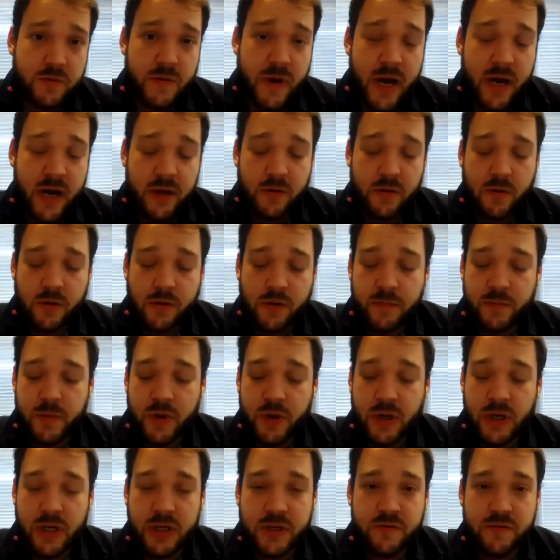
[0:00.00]
your
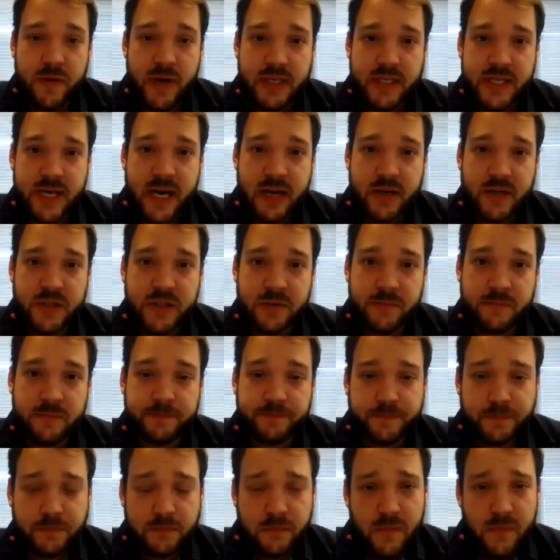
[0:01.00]
community direct action.
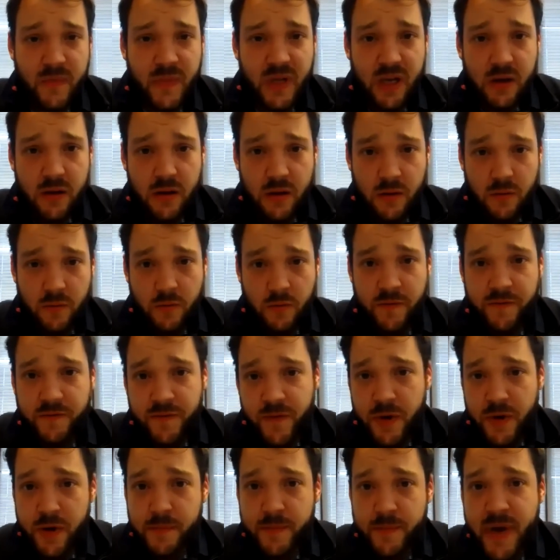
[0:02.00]

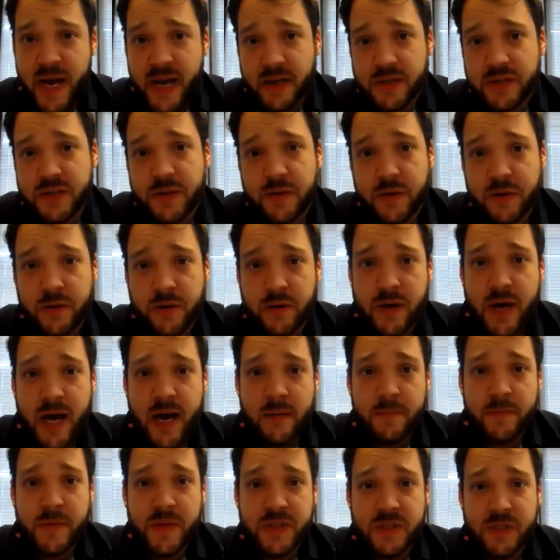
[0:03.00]
Refer back to
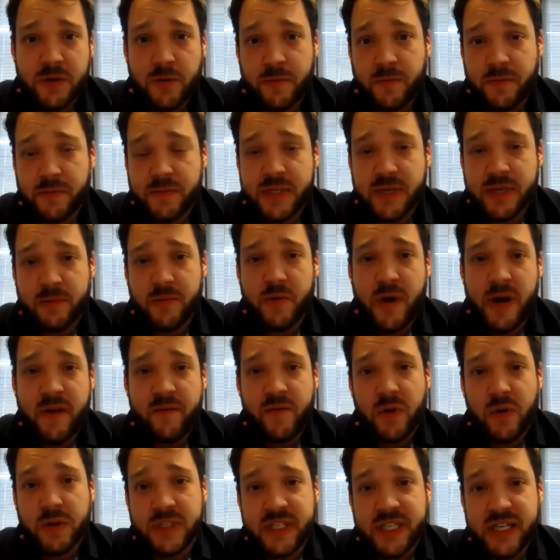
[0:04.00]
the WA
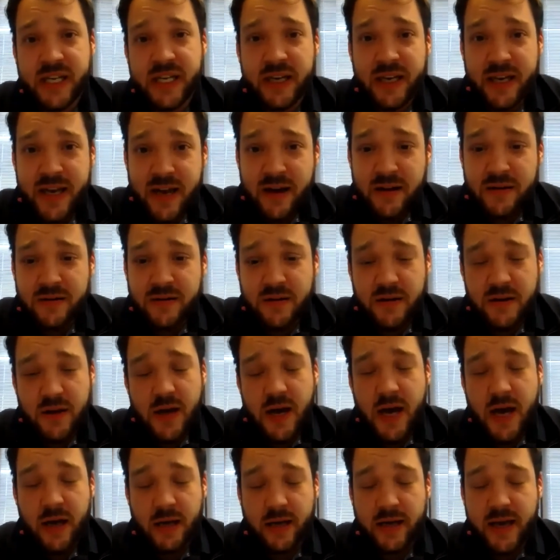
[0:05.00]
volunteer
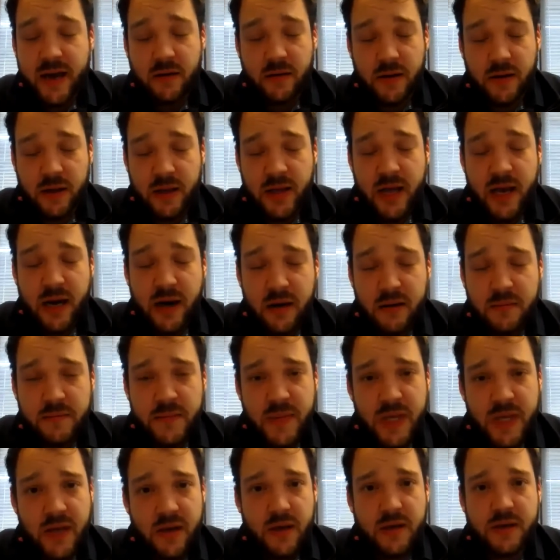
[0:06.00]
calculator
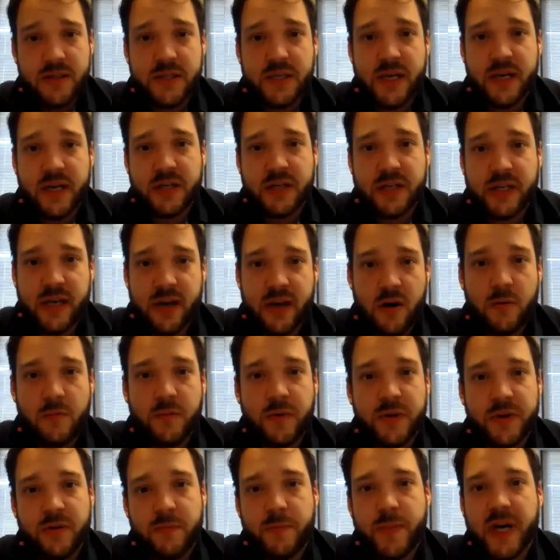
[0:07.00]
to actually help
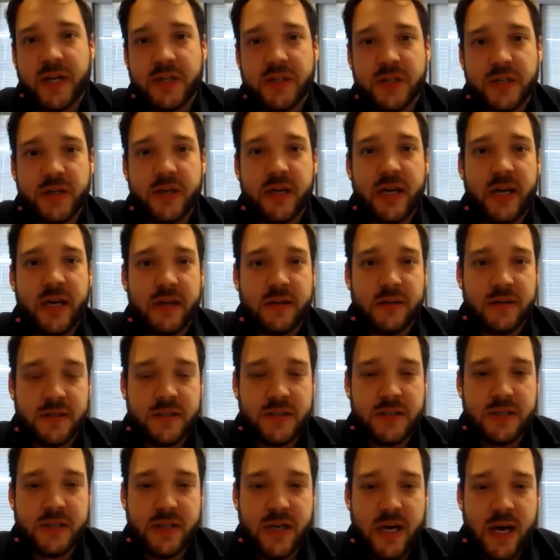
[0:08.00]
with your budget and
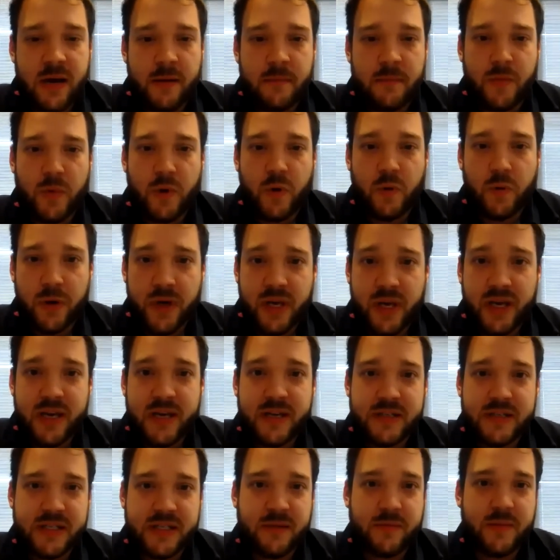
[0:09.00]
looking
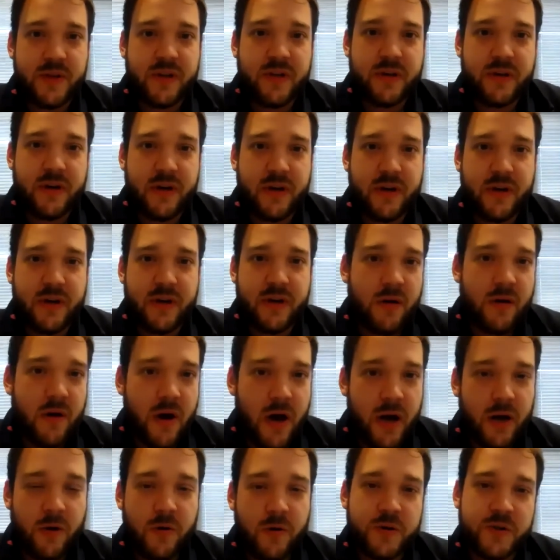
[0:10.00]
at some of the
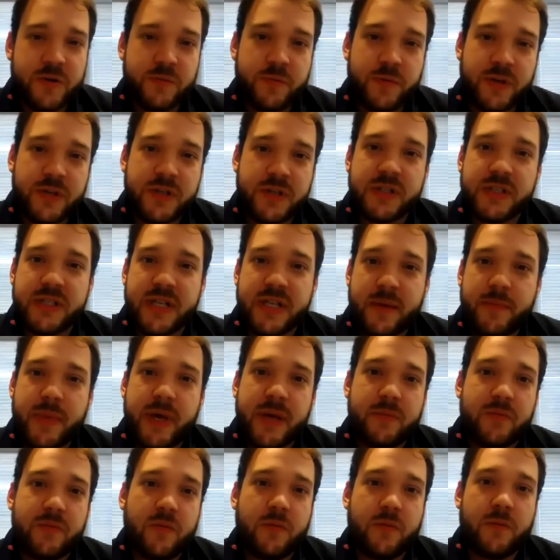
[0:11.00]
in-kind contributions that
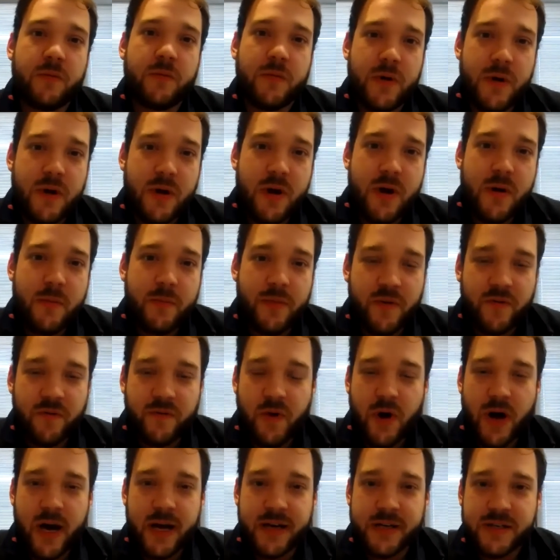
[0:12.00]
people
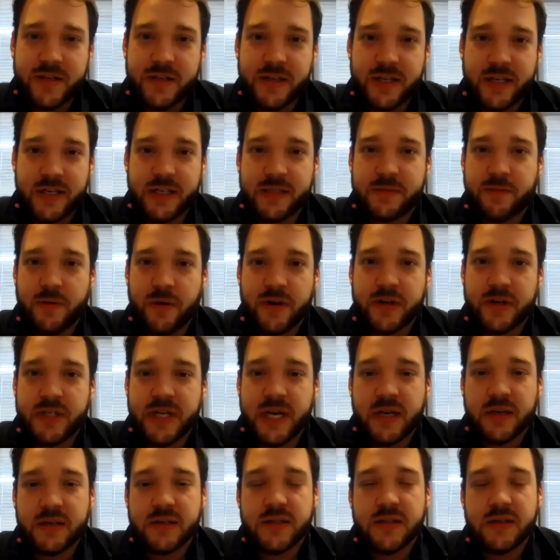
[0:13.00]
provide to these
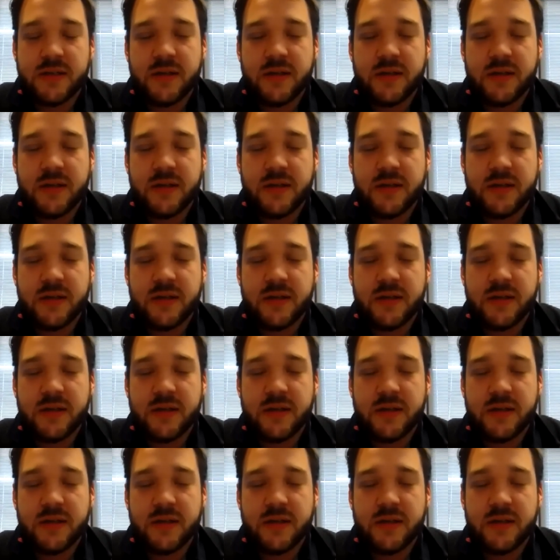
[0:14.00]
projects.